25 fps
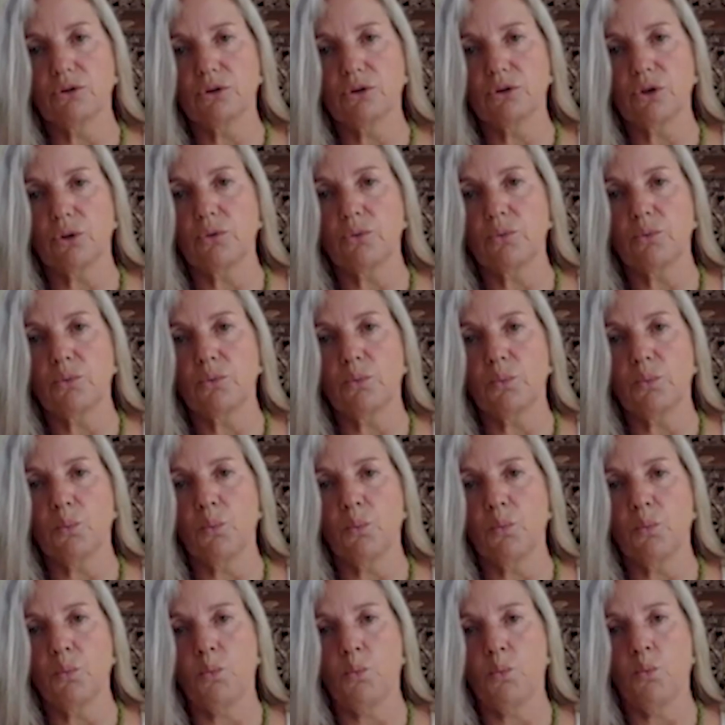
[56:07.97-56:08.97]
So
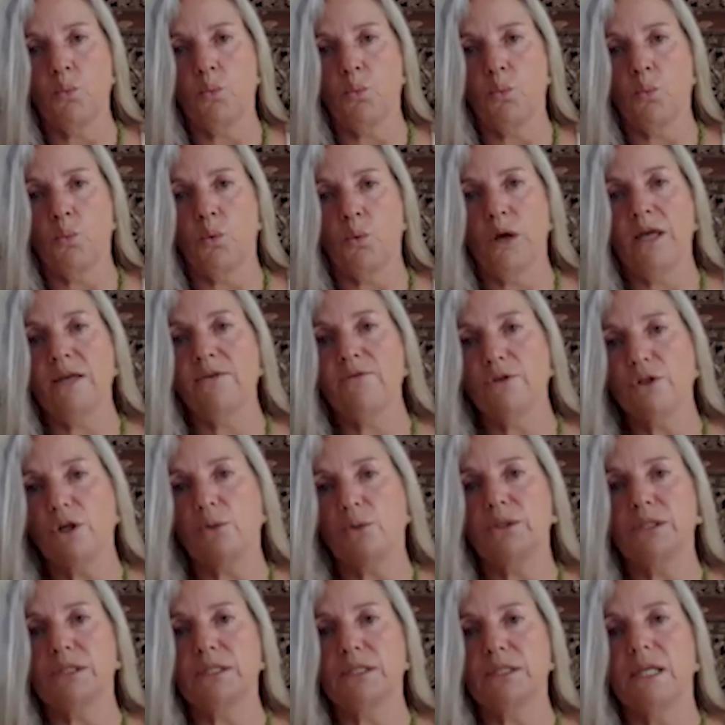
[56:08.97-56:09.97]
even
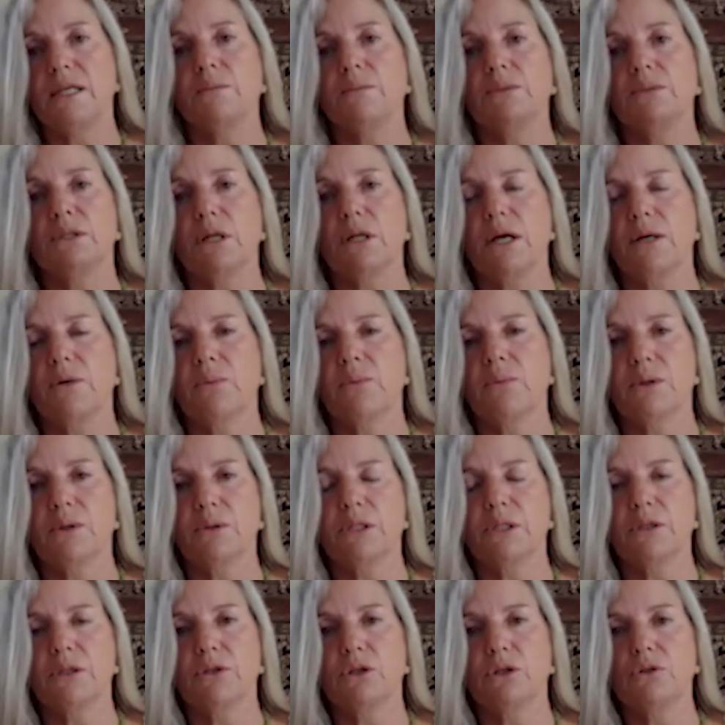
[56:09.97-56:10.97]
though it seems like we're
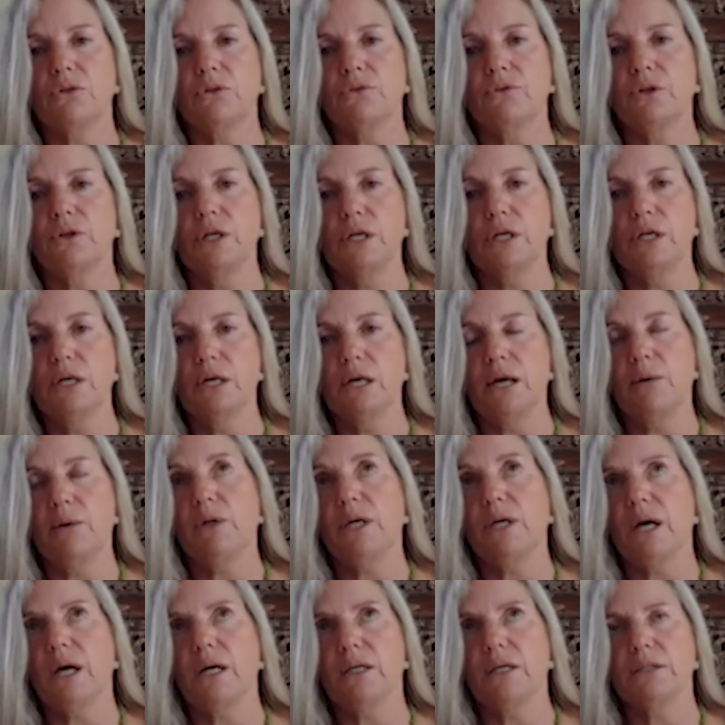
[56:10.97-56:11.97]
in a lot of, and
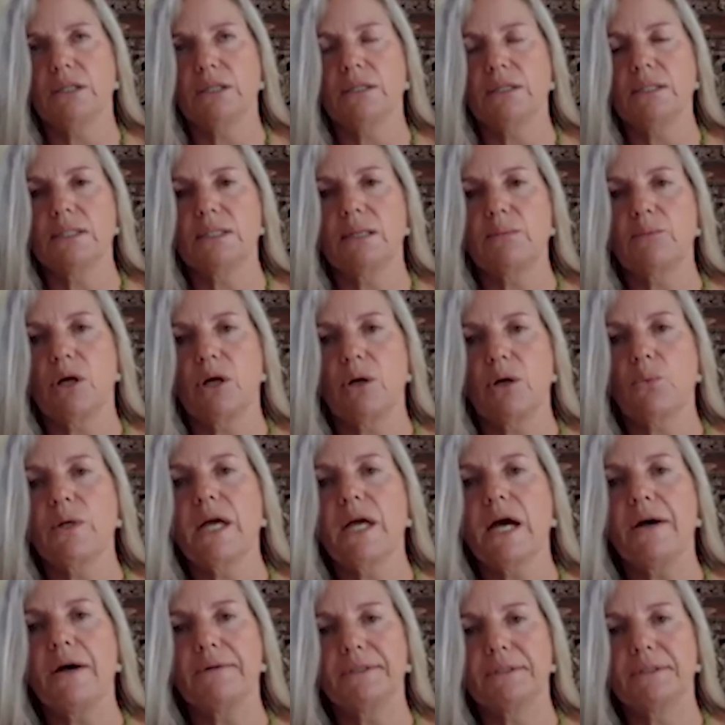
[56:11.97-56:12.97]
we are, it doesn't seem like
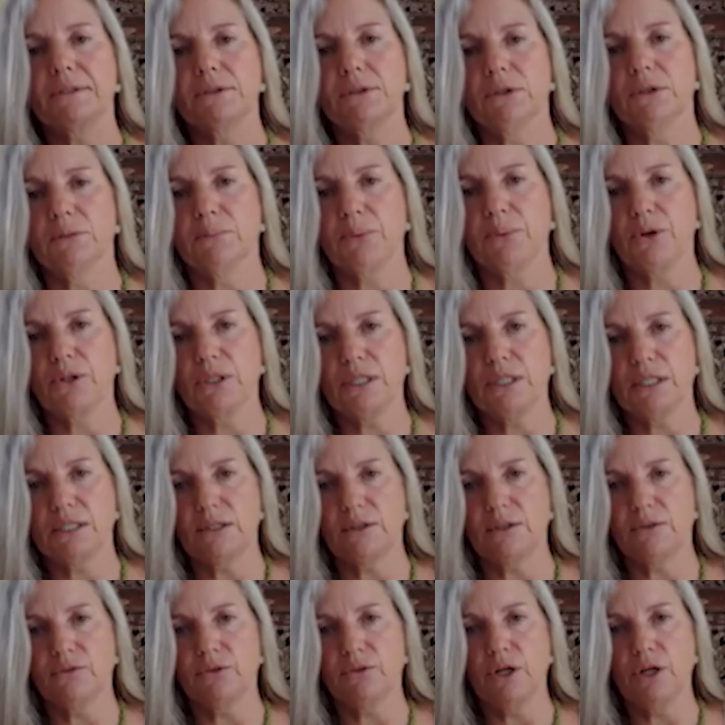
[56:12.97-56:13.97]
we are in a
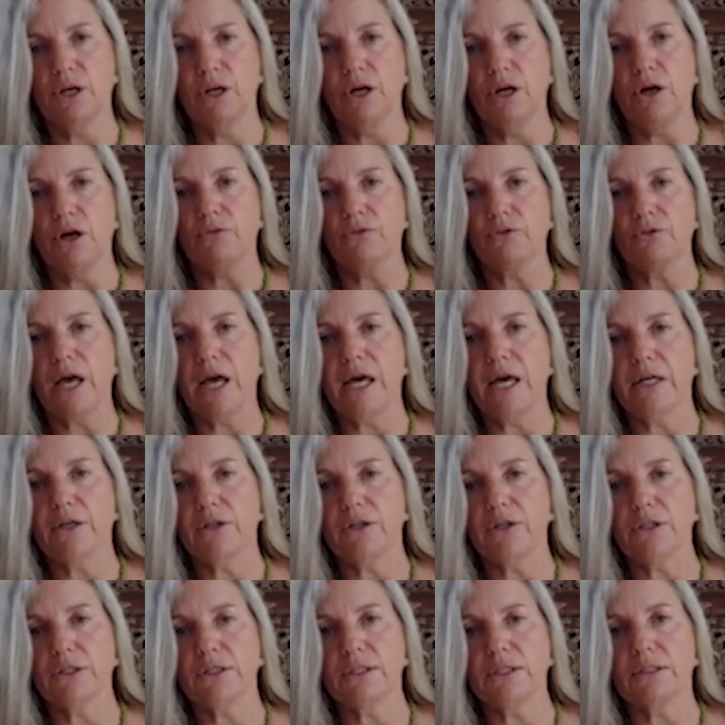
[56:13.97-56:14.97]
process of
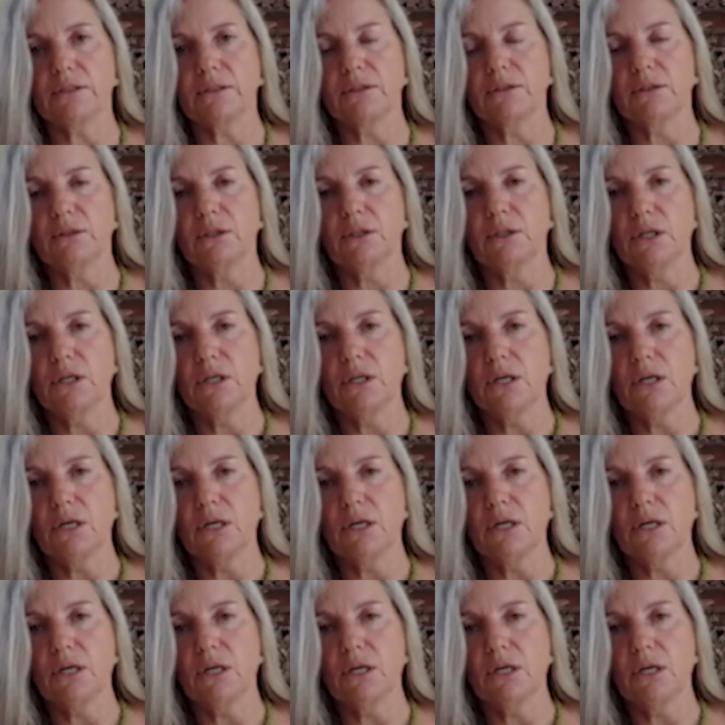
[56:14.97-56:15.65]
chaos and